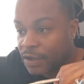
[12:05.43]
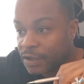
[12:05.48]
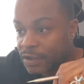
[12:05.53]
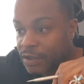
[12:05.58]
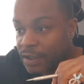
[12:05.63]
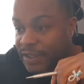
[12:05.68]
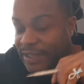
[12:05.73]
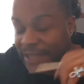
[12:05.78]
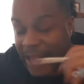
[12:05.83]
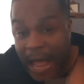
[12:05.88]

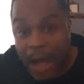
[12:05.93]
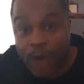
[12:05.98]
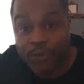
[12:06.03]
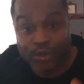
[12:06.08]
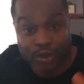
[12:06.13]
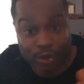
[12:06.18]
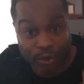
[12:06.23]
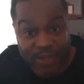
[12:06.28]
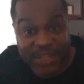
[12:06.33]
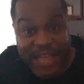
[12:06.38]

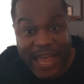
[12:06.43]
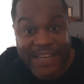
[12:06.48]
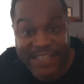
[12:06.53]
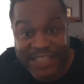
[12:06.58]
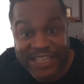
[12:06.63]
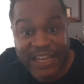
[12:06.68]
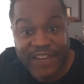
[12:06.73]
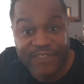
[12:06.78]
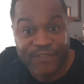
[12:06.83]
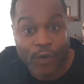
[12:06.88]
counter that
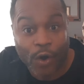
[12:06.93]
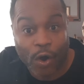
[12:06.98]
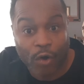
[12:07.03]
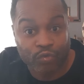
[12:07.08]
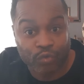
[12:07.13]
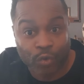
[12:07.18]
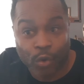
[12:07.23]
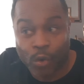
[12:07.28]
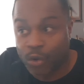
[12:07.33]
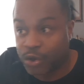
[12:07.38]
default rule.